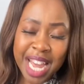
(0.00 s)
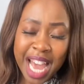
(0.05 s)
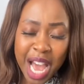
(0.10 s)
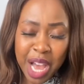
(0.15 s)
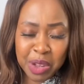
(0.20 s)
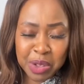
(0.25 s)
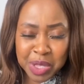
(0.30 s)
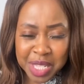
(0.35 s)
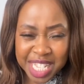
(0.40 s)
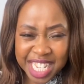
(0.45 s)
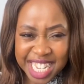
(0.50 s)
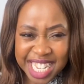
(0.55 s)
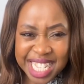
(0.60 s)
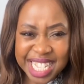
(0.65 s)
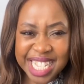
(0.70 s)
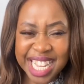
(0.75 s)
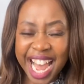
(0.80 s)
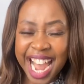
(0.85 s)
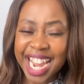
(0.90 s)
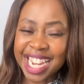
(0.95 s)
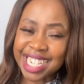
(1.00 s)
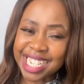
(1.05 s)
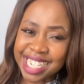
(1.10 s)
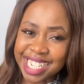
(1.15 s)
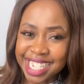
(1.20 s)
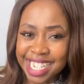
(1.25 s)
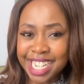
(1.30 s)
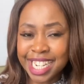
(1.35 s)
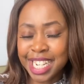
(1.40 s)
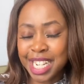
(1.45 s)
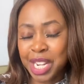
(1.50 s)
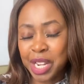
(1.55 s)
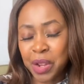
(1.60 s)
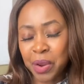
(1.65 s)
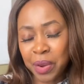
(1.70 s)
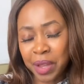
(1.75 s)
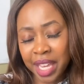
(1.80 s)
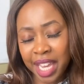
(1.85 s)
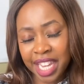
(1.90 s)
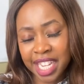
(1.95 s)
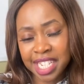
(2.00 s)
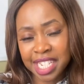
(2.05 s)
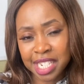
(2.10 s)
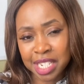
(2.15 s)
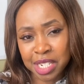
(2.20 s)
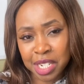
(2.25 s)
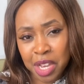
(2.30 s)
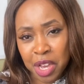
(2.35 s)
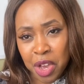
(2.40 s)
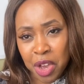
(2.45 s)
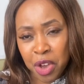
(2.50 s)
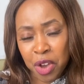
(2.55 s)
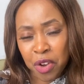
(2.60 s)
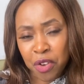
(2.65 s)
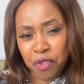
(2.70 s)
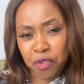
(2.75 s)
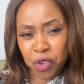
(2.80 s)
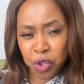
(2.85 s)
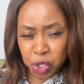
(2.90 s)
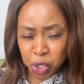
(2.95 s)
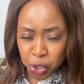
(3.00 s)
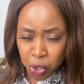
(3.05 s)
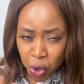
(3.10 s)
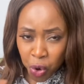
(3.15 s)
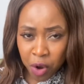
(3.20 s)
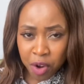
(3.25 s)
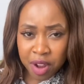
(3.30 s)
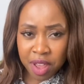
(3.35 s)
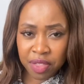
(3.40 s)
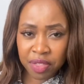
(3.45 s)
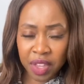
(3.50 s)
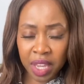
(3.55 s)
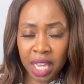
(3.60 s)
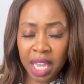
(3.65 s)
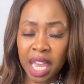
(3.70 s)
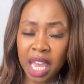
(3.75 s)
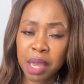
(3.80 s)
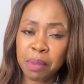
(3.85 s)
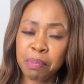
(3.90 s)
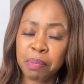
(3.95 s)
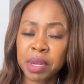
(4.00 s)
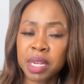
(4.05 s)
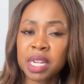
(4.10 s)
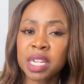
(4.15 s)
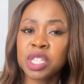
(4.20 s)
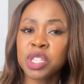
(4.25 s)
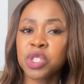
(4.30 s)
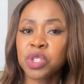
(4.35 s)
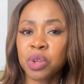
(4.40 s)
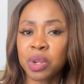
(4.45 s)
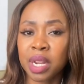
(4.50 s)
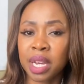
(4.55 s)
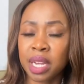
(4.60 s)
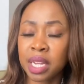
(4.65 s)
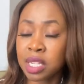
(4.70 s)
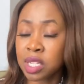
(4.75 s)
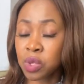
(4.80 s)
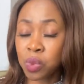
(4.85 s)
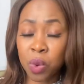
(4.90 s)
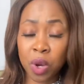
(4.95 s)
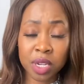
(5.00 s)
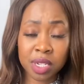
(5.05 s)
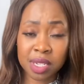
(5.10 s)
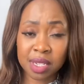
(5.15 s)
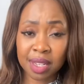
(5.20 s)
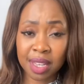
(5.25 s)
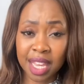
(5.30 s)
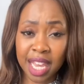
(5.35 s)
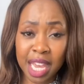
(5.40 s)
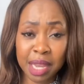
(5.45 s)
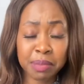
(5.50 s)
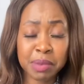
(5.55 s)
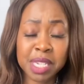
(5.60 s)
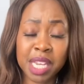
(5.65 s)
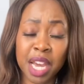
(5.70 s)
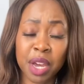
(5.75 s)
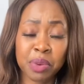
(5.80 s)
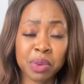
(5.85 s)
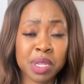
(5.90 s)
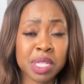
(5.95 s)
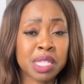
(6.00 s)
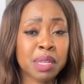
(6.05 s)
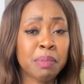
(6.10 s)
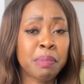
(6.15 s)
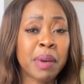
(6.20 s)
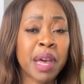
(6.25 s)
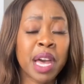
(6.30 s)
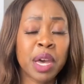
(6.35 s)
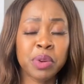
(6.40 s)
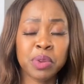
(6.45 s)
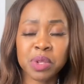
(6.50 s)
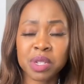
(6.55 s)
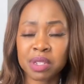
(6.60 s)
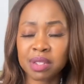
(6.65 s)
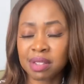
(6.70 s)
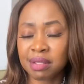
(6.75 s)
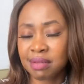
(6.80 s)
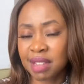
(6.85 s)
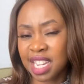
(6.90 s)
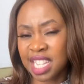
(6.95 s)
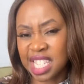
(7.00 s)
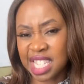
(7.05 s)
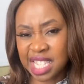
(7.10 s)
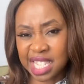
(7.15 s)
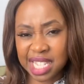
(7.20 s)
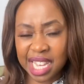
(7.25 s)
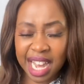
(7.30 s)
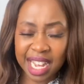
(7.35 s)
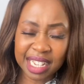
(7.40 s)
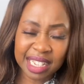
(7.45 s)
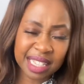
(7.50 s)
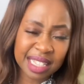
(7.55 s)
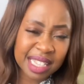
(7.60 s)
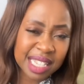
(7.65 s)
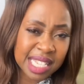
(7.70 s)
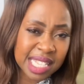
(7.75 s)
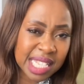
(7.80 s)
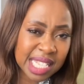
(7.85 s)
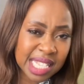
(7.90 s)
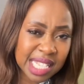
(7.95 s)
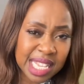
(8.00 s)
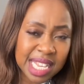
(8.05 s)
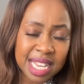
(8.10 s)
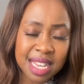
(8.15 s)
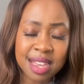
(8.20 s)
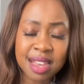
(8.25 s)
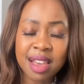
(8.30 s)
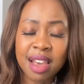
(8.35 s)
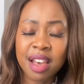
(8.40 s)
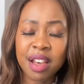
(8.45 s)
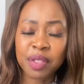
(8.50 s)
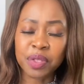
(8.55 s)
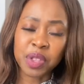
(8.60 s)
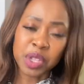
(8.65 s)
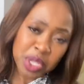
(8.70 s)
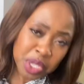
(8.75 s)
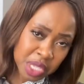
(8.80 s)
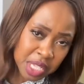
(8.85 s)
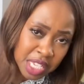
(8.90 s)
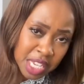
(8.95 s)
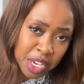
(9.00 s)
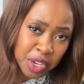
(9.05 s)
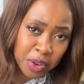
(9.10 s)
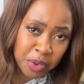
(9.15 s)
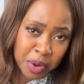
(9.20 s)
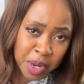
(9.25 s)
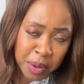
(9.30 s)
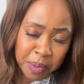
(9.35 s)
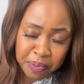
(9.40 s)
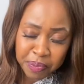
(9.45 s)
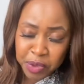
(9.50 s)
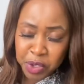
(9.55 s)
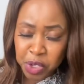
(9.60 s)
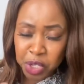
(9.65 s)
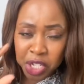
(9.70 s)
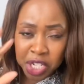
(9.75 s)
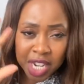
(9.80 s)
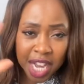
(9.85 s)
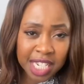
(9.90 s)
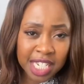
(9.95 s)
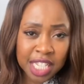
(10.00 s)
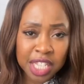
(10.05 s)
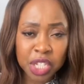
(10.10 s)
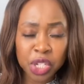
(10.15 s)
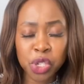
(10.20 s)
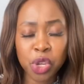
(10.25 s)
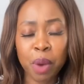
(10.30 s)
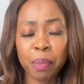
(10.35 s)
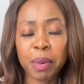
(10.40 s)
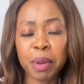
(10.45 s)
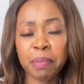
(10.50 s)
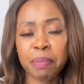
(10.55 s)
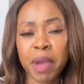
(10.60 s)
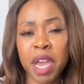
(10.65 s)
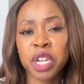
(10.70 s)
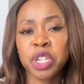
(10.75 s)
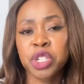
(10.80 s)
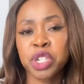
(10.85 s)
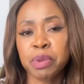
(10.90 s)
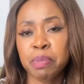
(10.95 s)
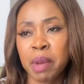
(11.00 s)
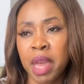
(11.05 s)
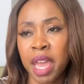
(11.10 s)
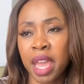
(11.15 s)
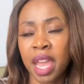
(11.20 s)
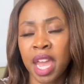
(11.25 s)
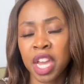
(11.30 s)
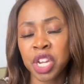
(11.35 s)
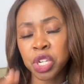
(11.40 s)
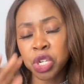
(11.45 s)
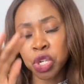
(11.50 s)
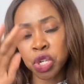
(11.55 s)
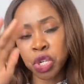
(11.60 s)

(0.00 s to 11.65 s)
House is ideally located for touring the Cape Peninsula. It's what Cape Town is about. It's sun, the sea, the scenery. You start at the top at Bantry Bay and